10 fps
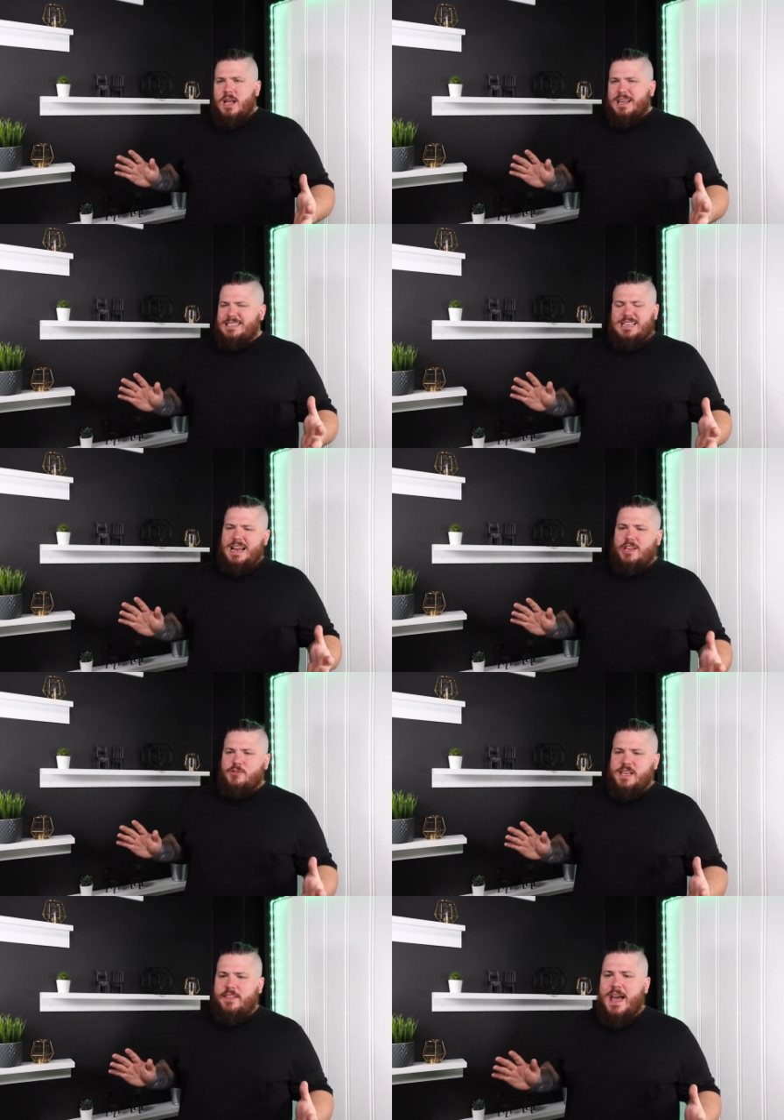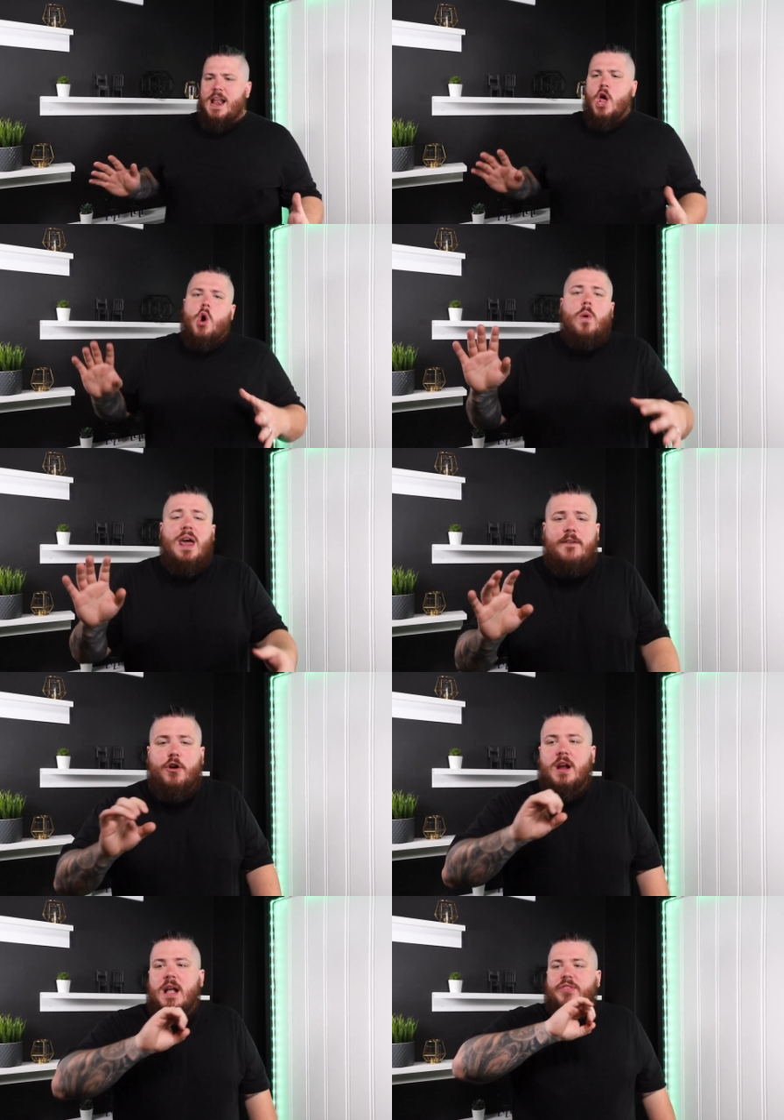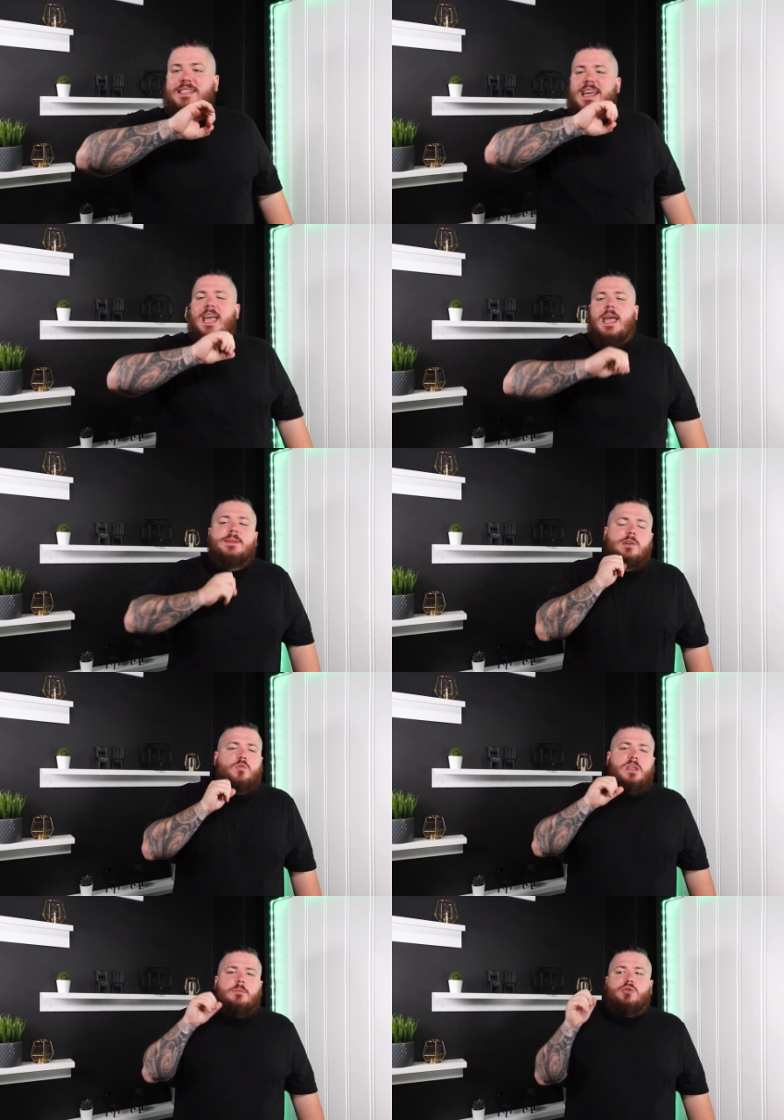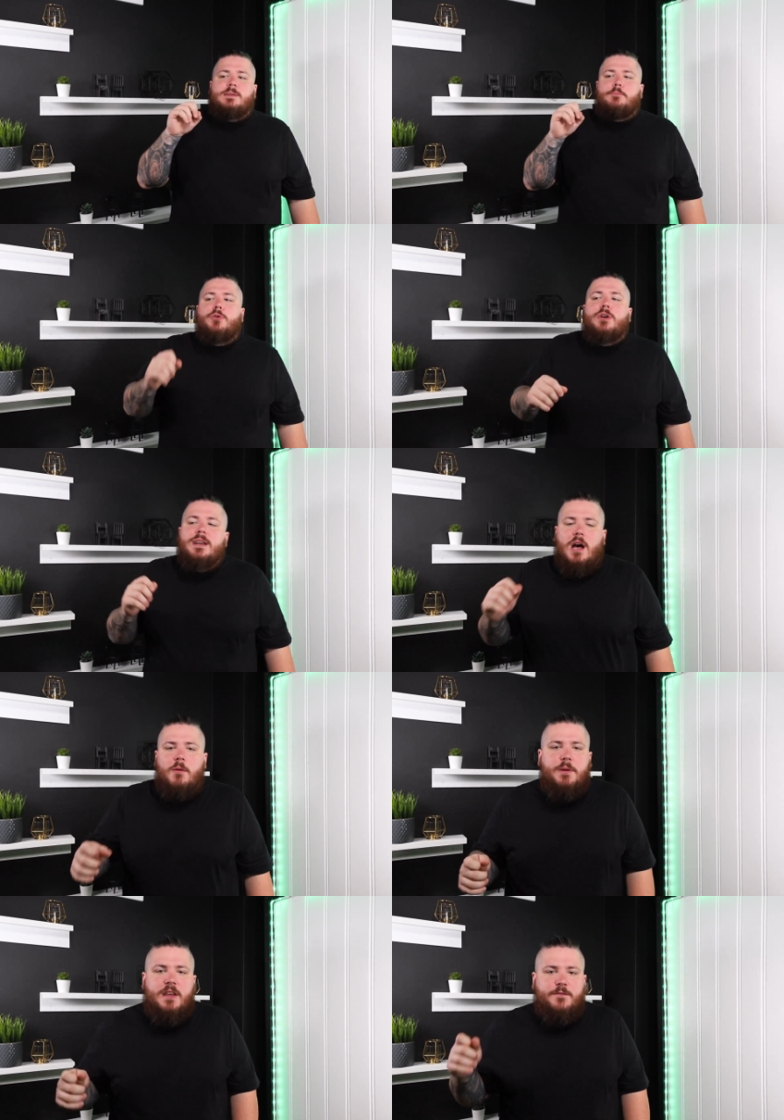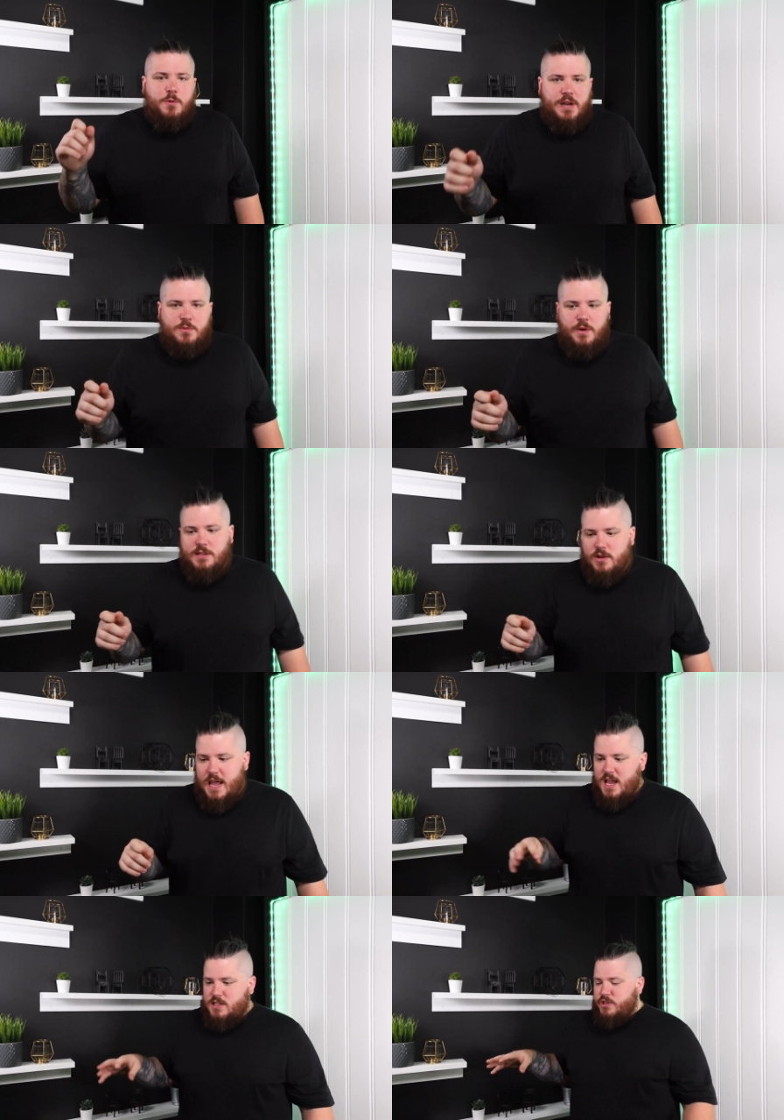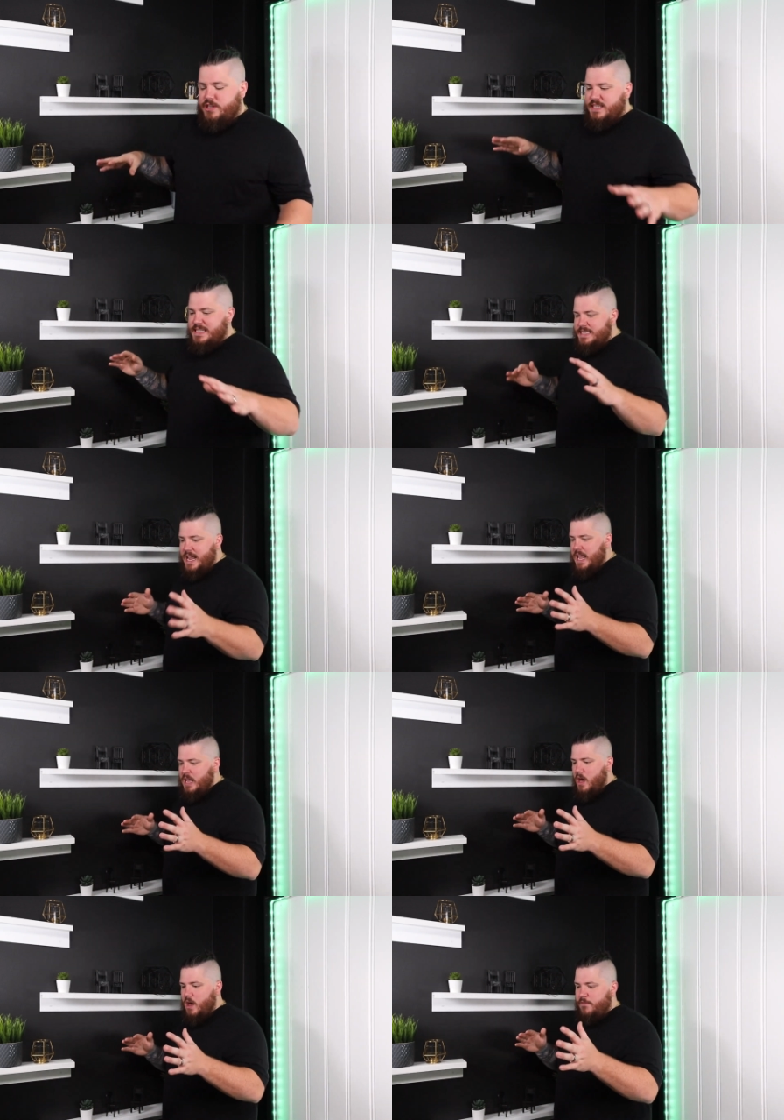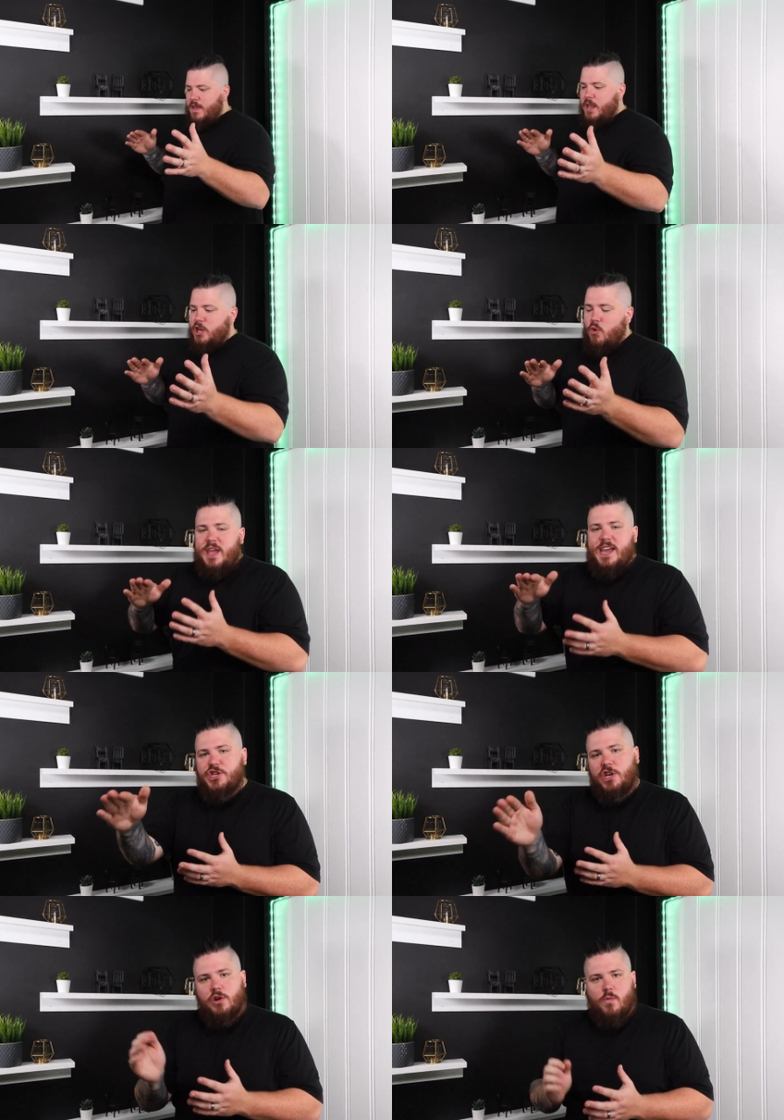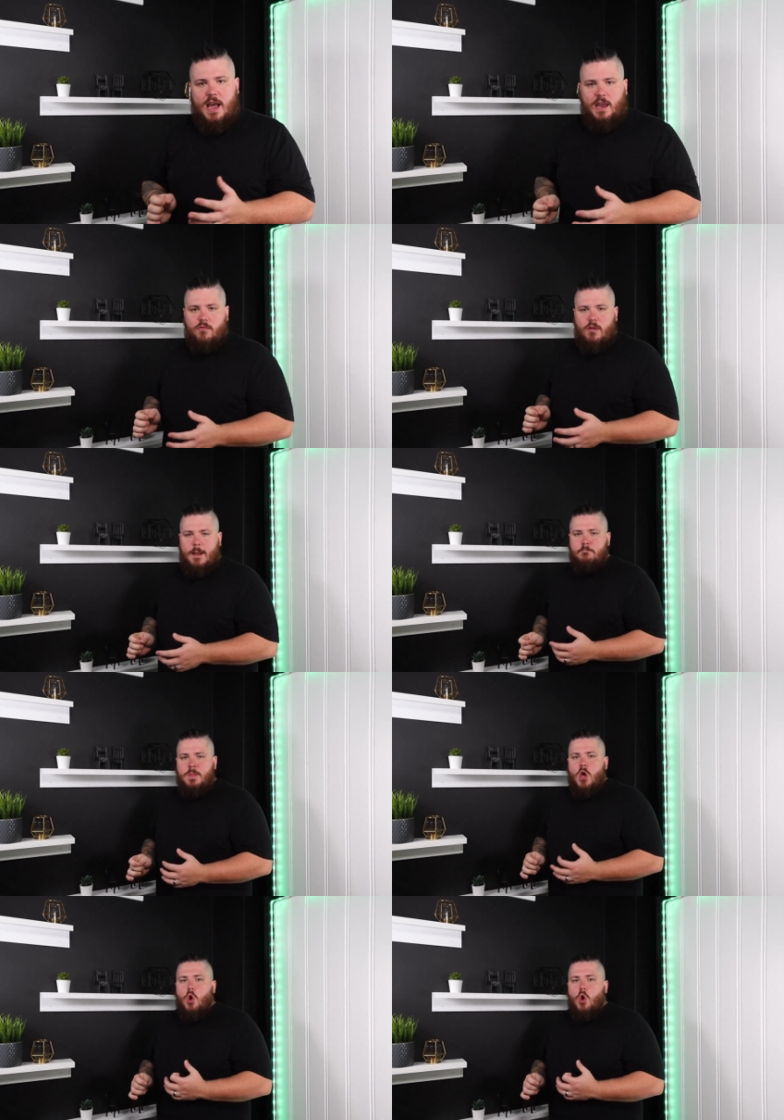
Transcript: That's not how you say that. Whatever. That's saying Amazon will be the most important company of 2020s, okay? And so there's this saying of you know hitching your wagon, right?